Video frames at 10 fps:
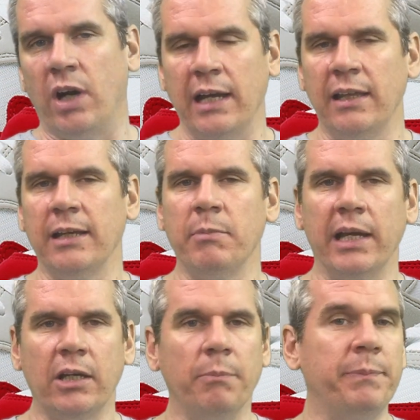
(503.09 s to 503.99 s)
I like my
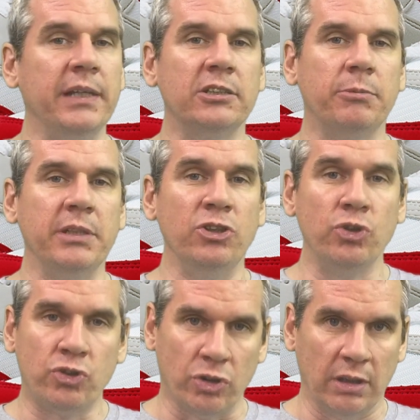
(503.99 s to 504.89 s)
companies to be
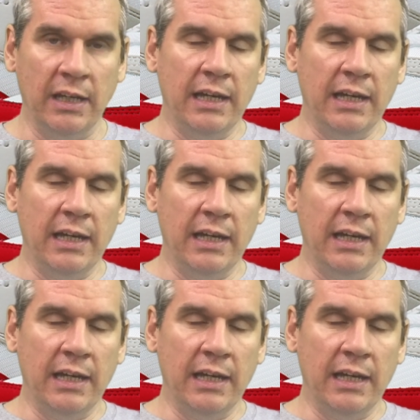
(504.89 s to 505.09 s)
neutral